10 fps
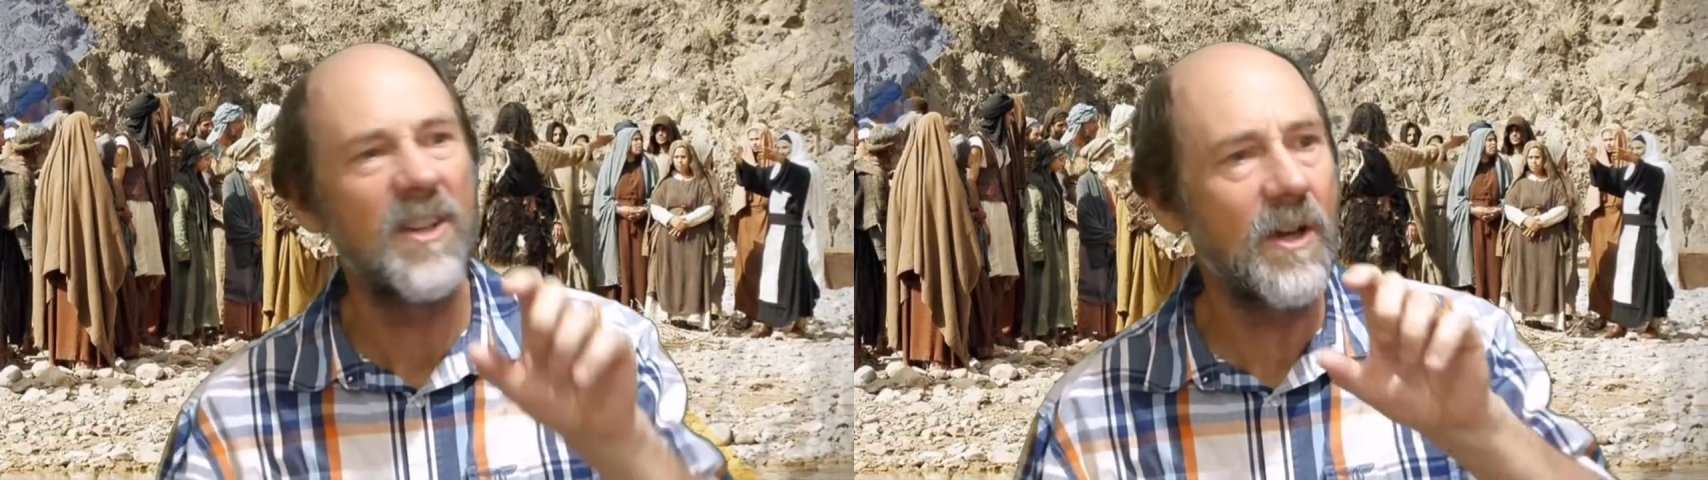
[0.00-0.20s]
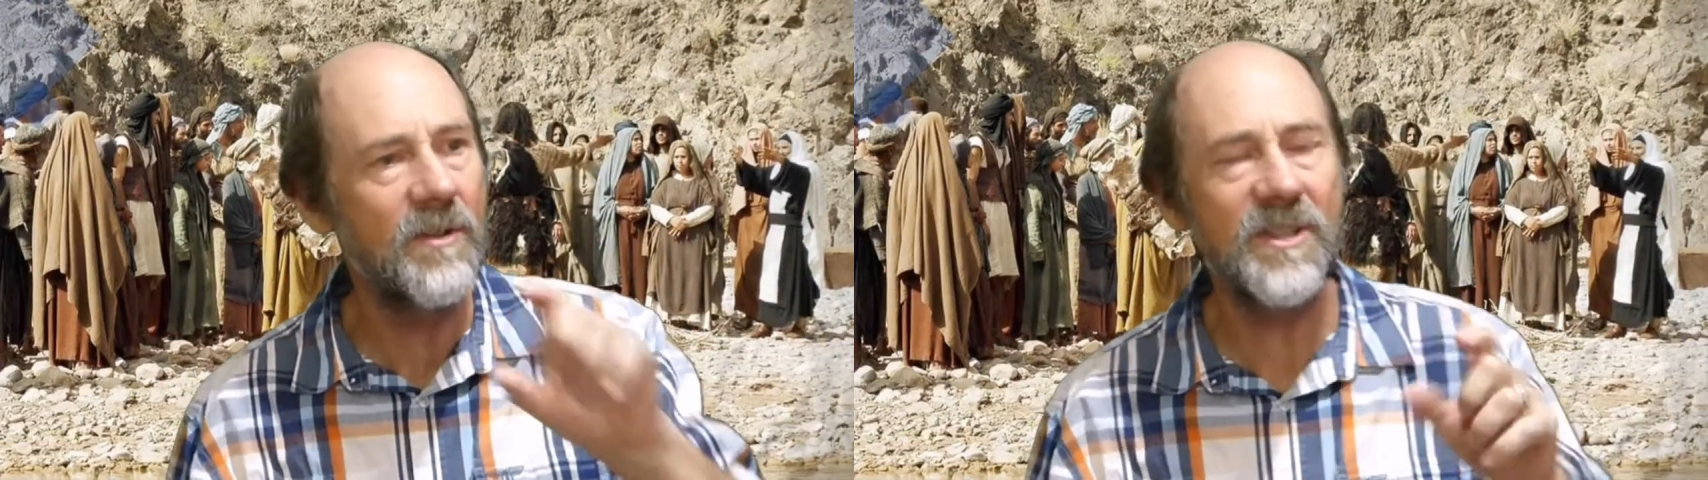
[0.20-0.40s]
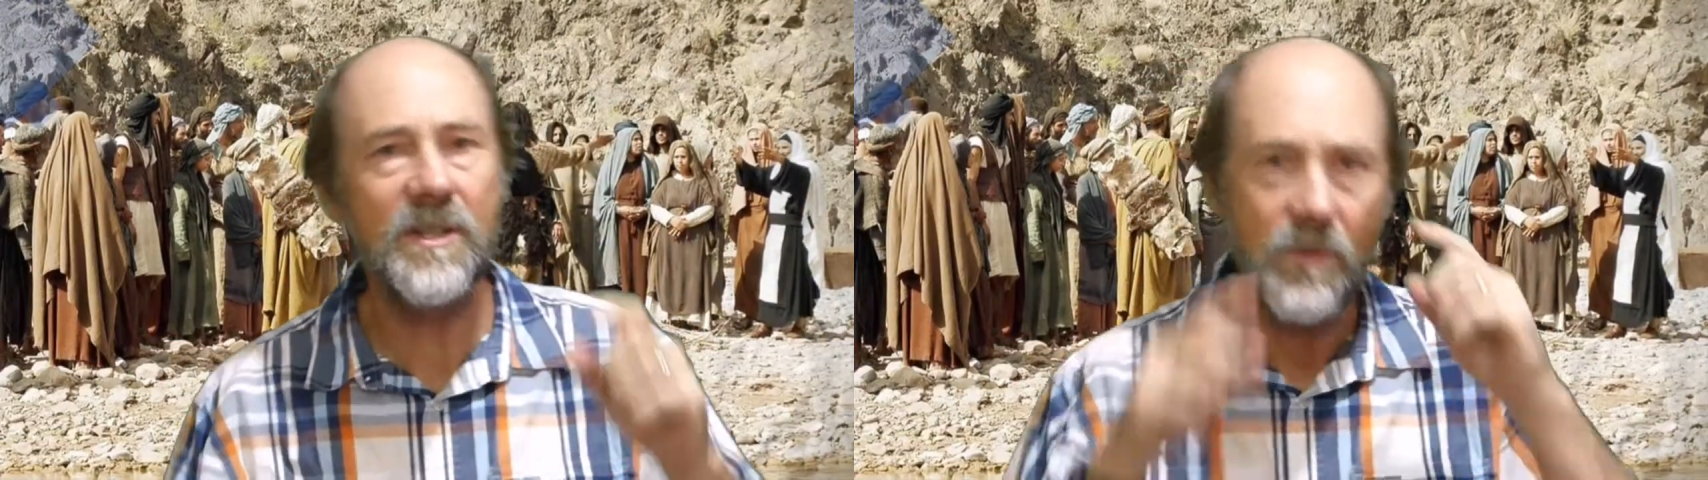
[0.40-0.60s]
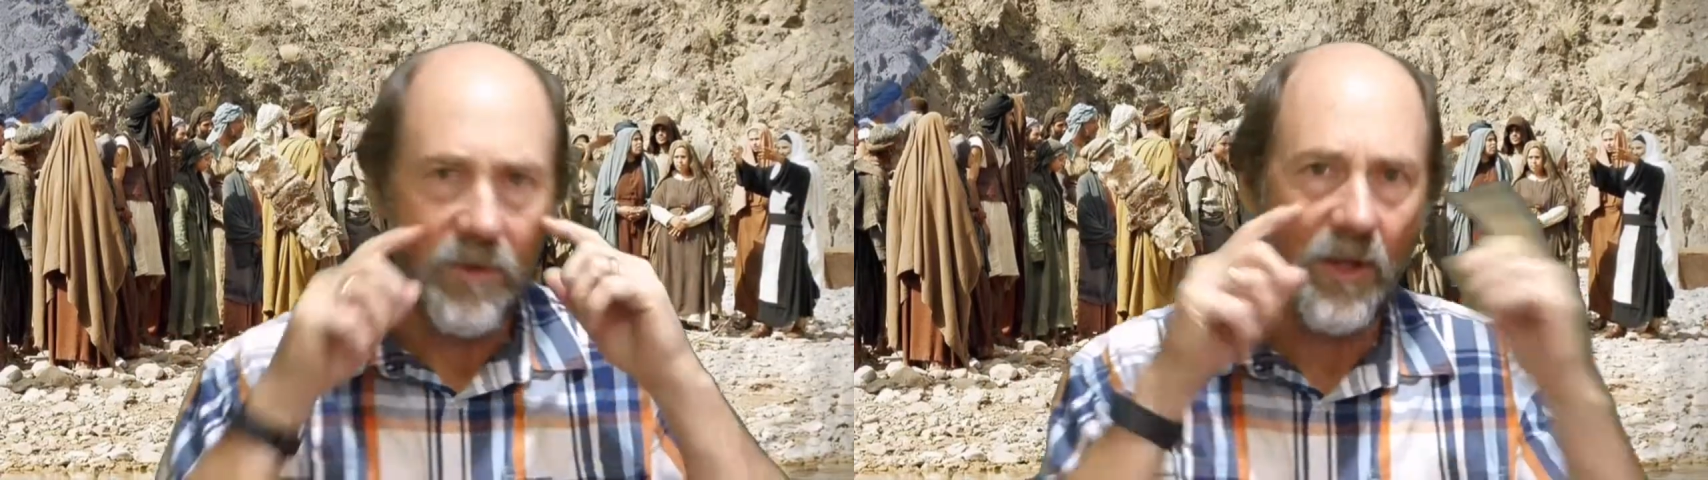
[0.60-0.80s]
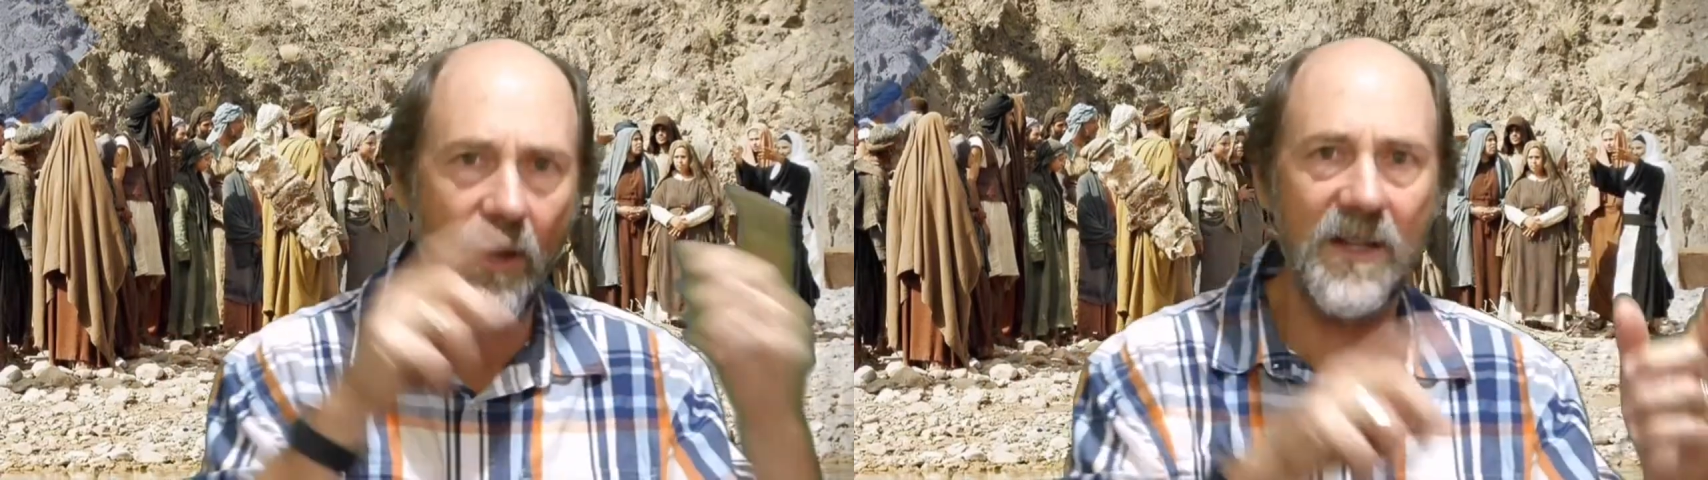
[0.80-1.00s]
Don't see
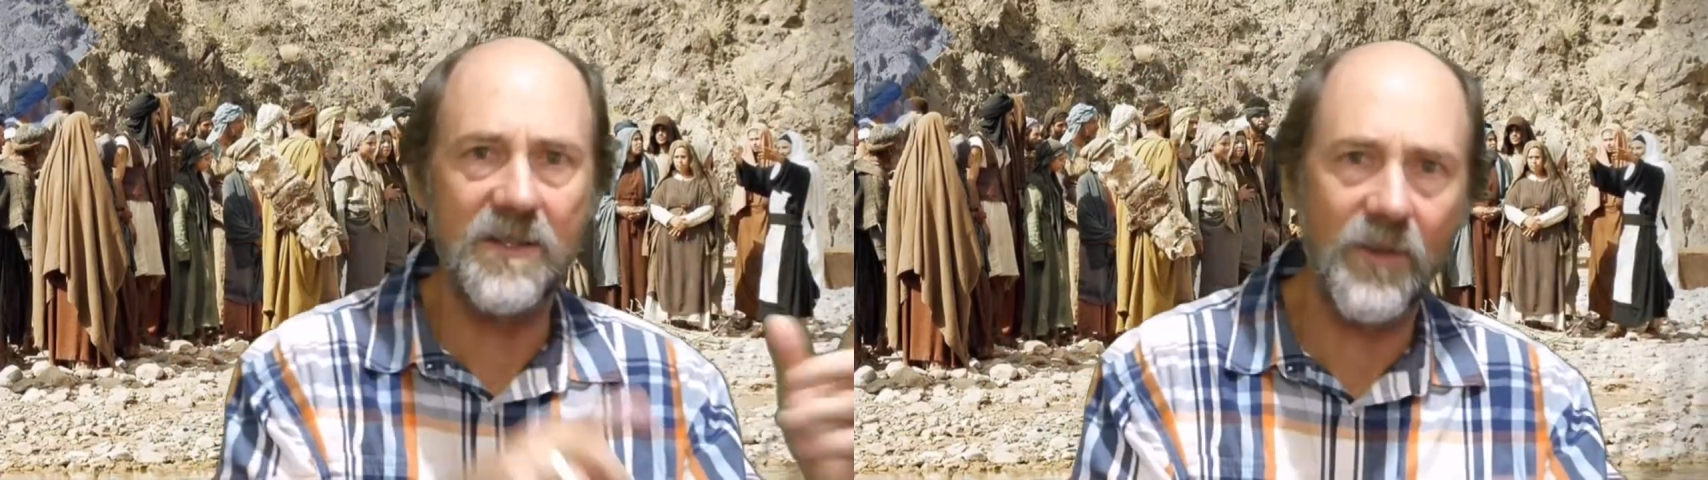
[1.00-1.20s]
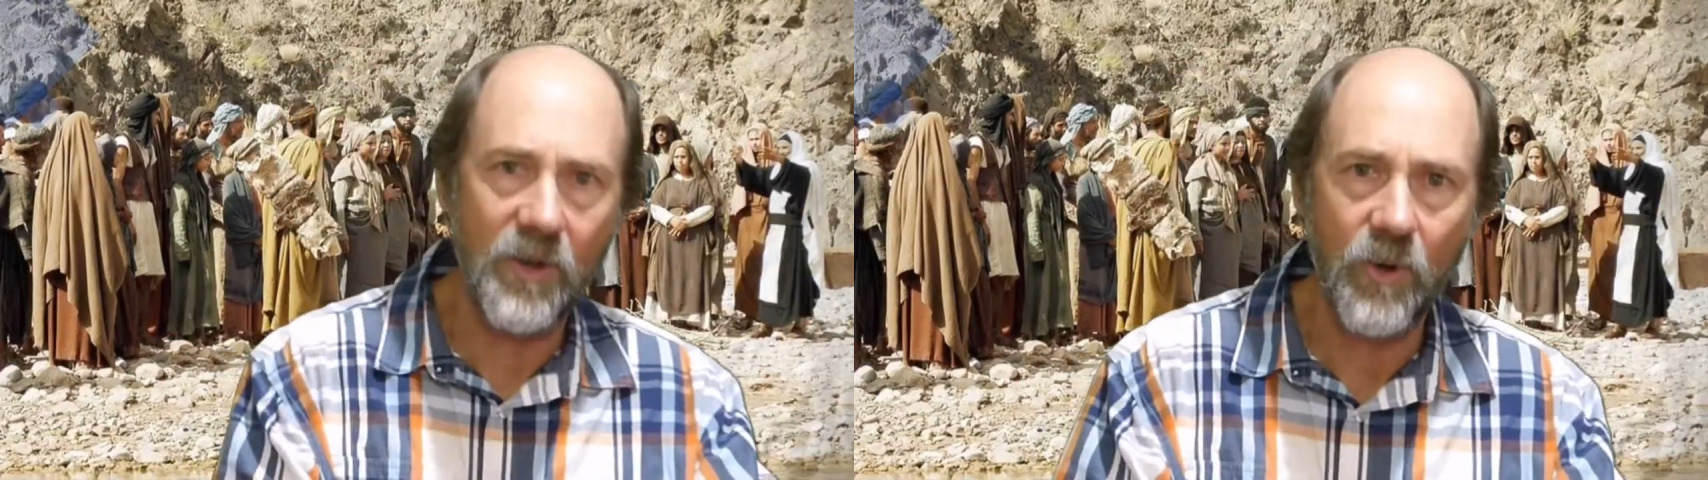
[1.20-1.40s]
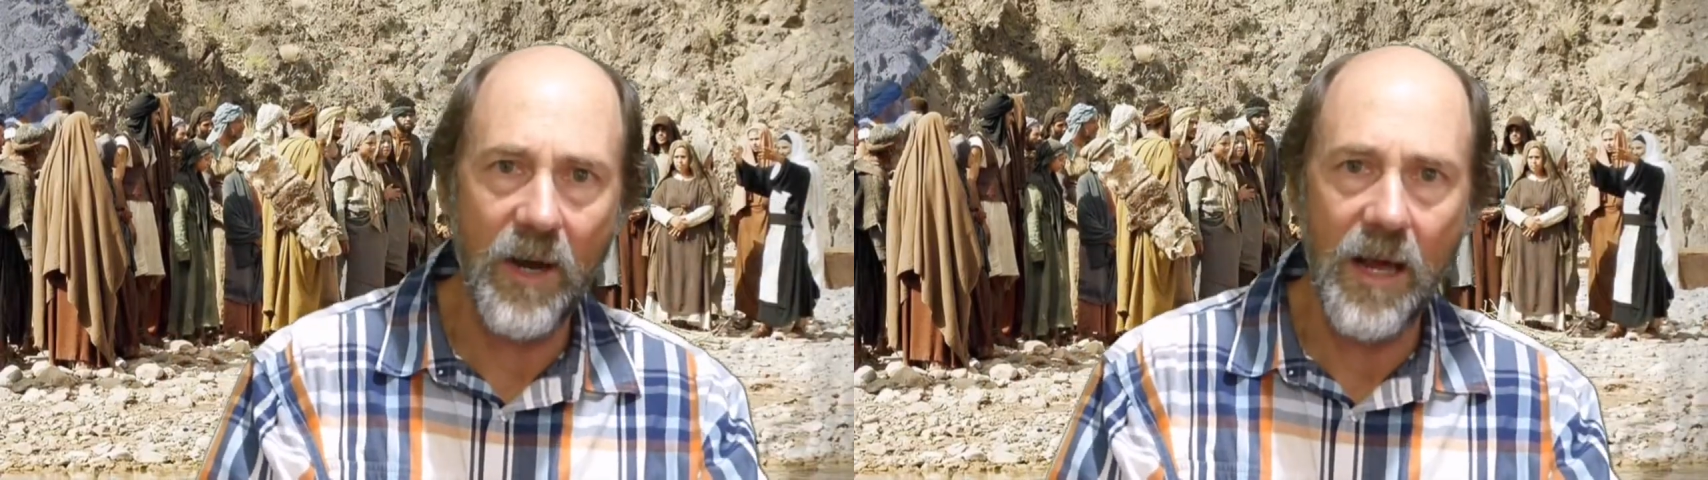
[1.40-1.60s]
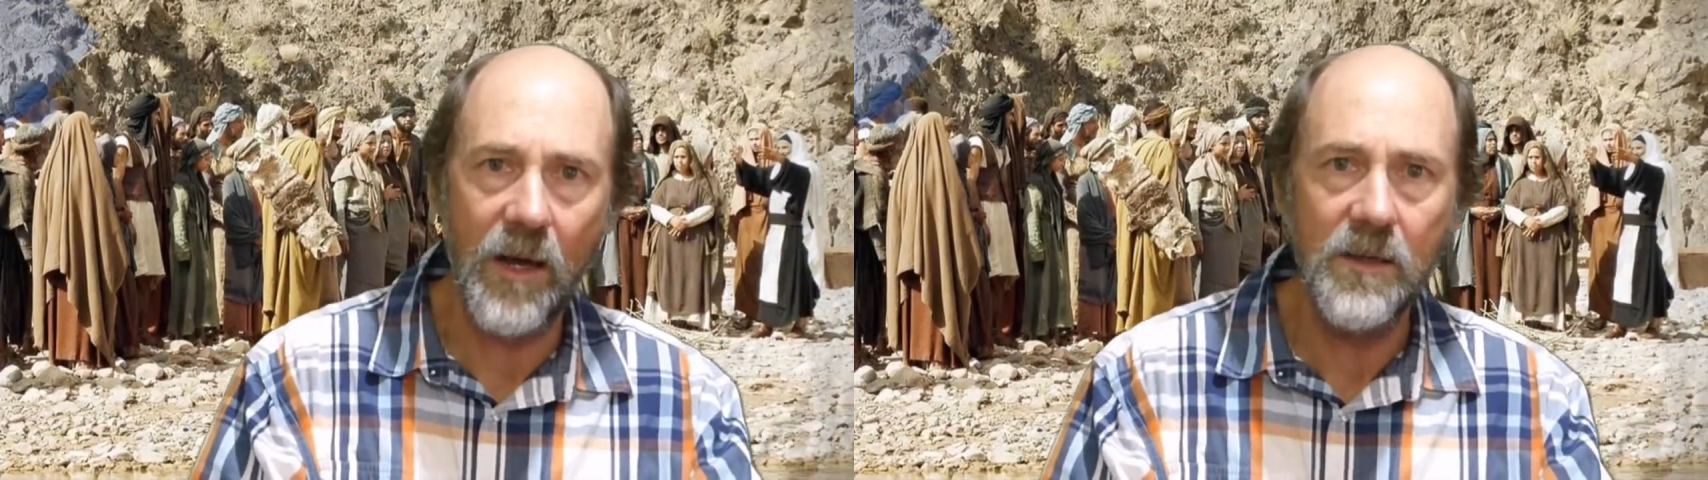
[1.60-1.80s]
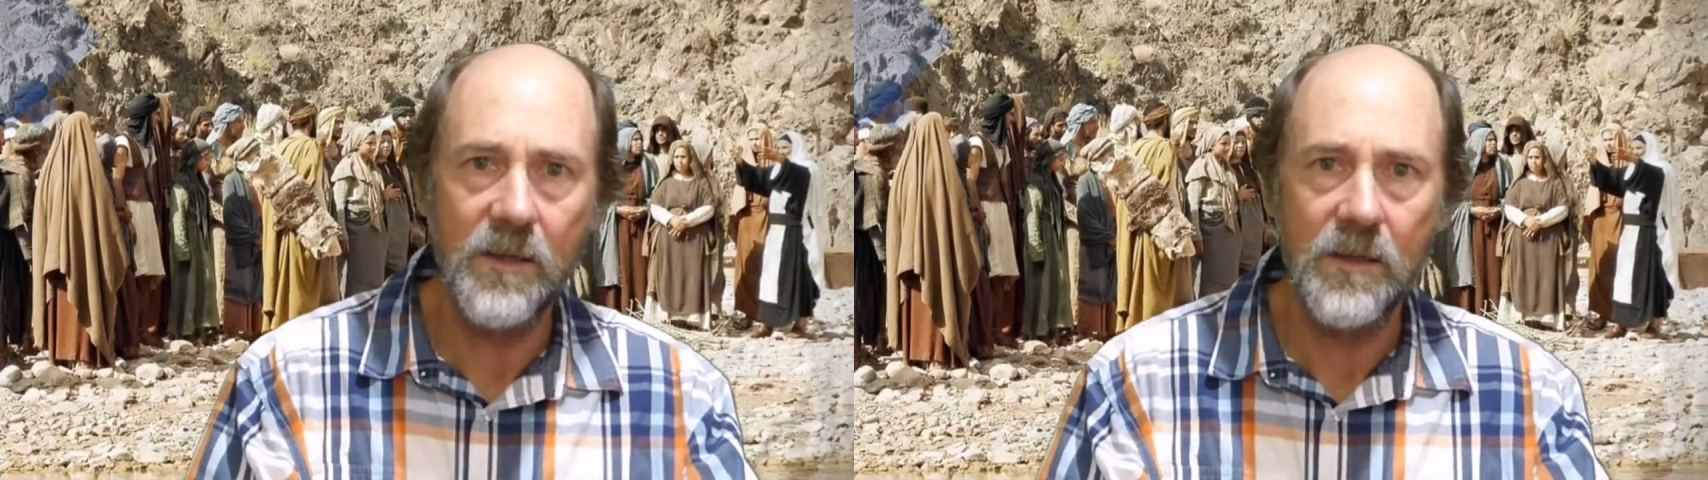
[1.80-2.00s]
with the eyes of the crowd